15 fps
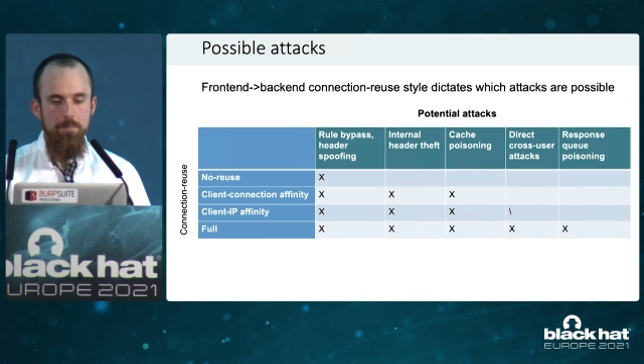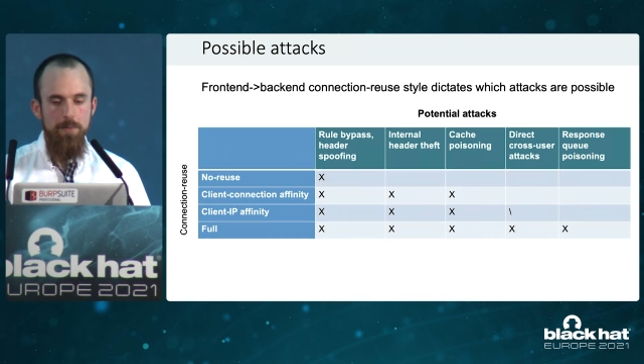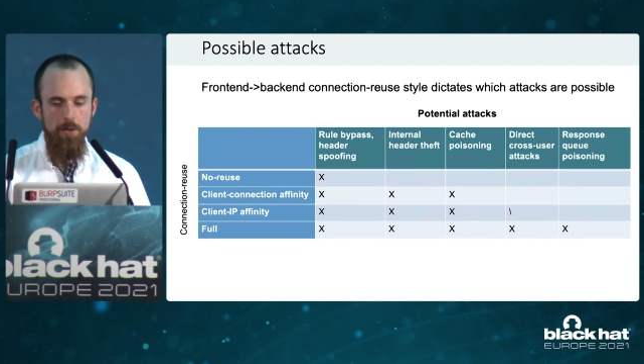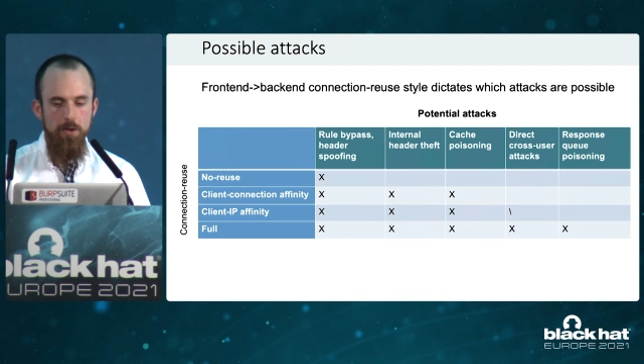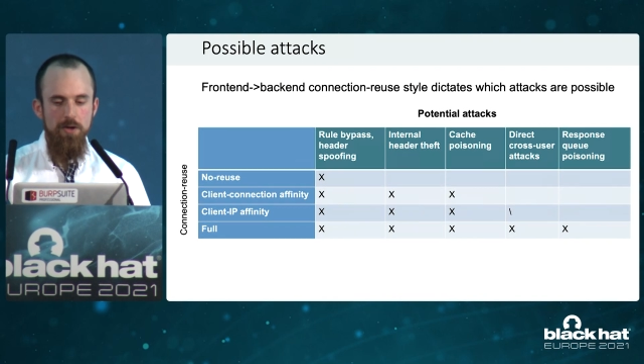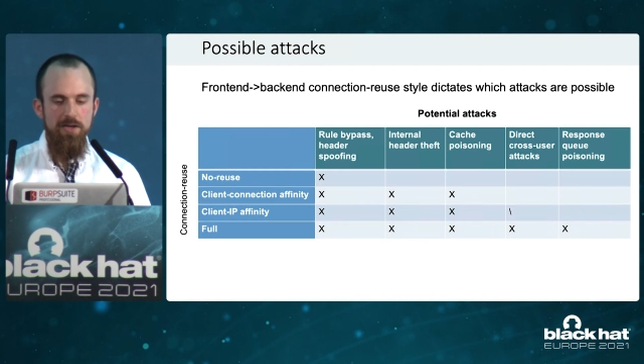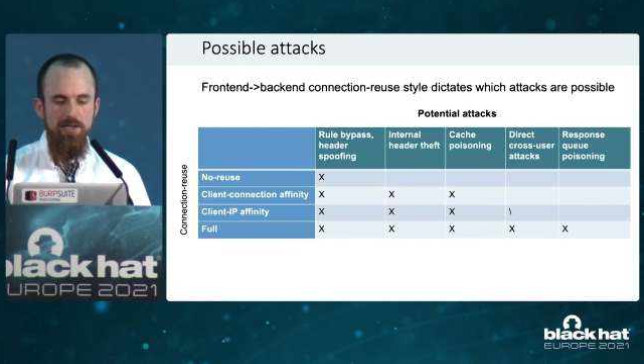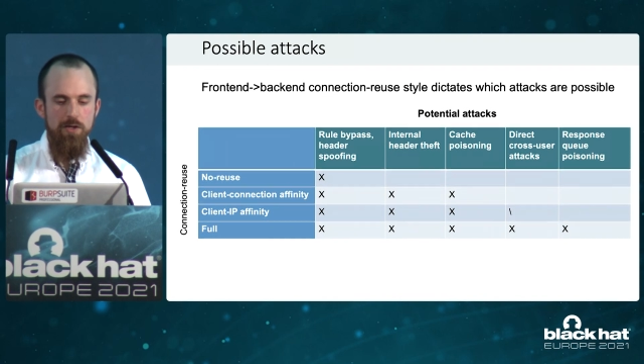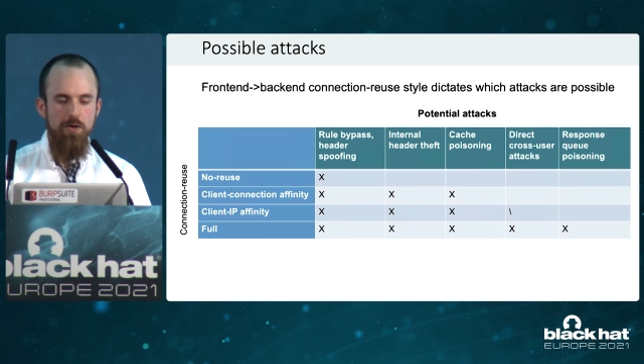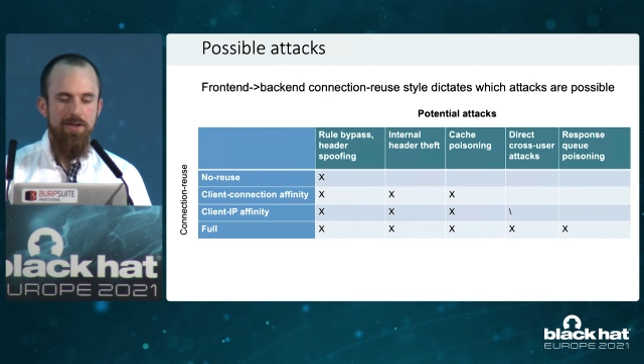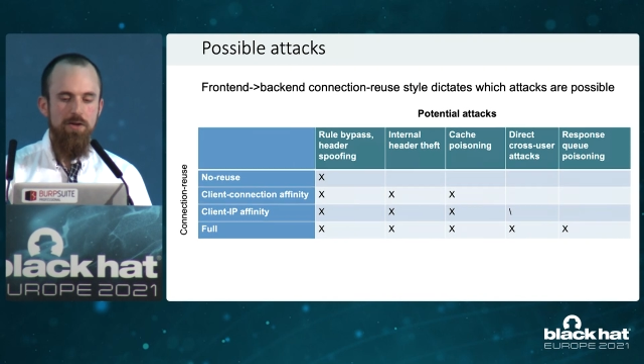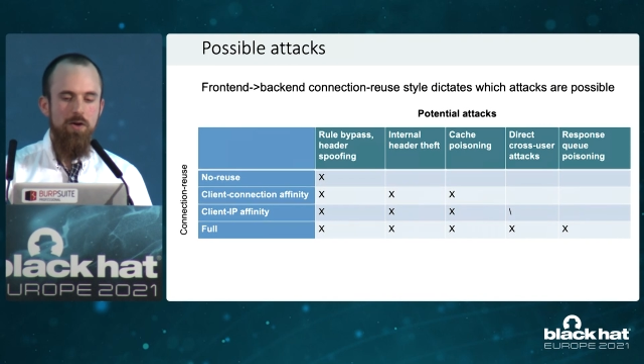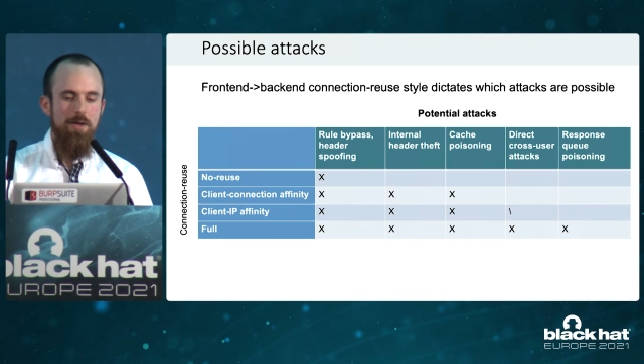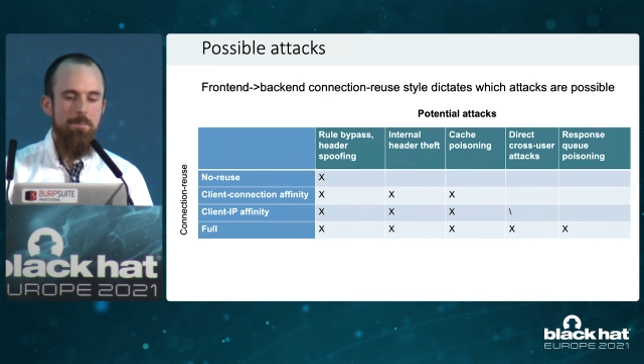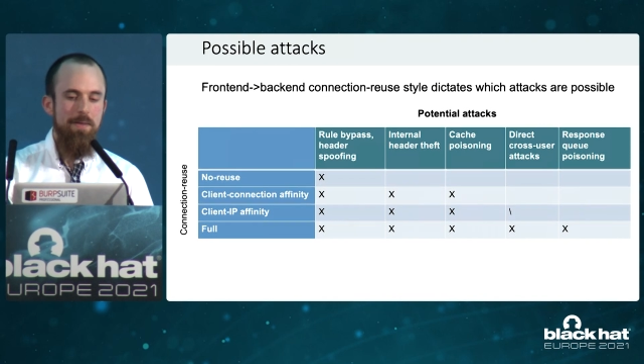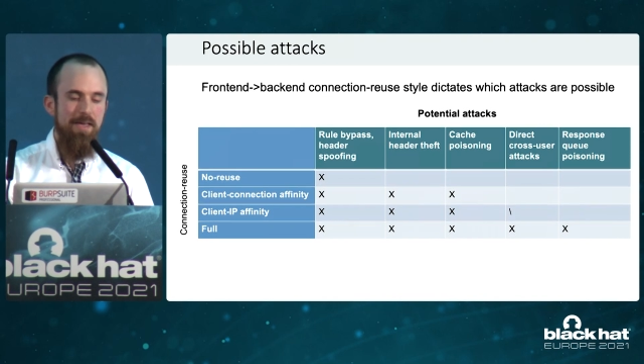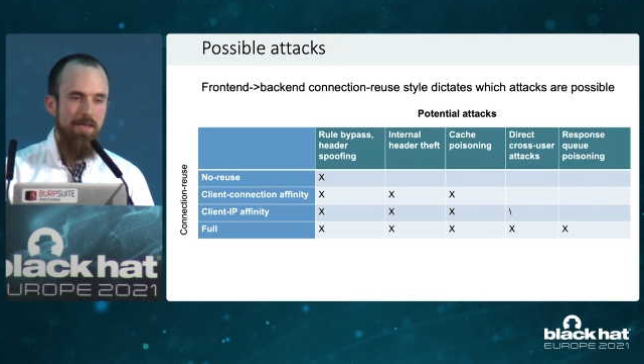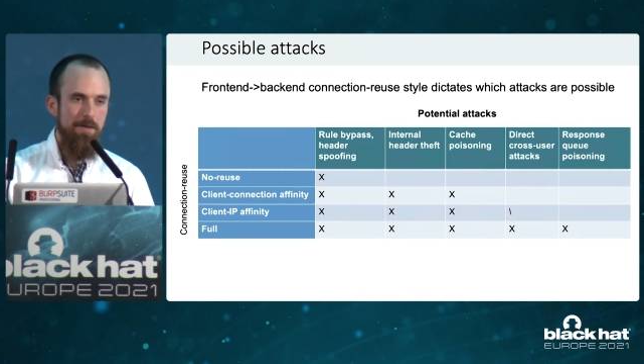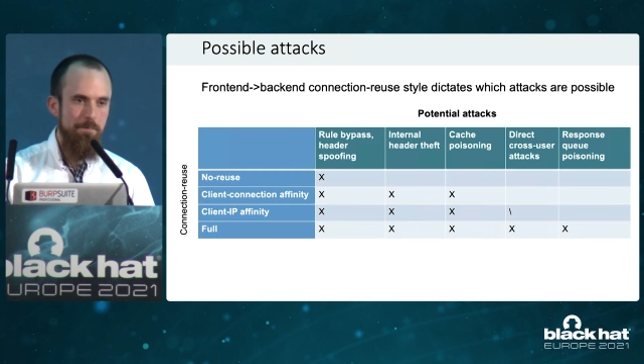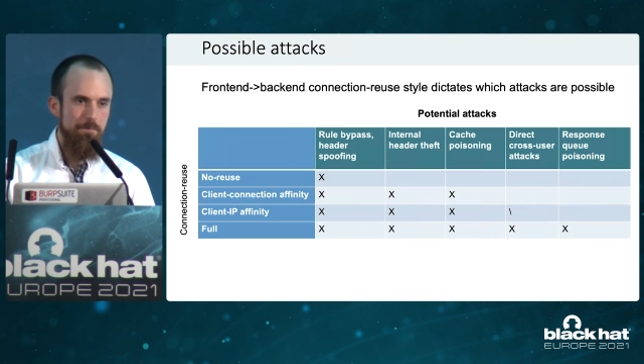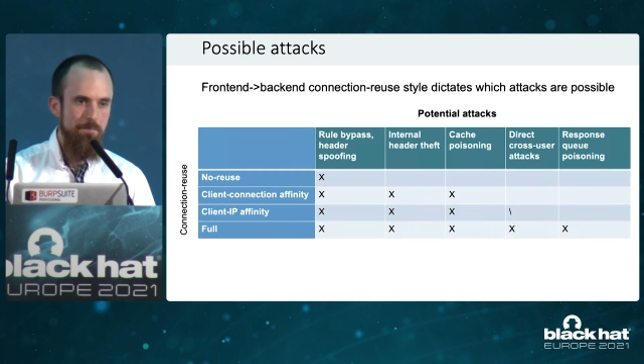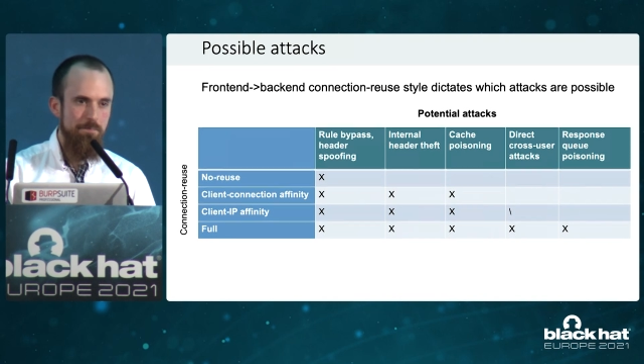per client IP.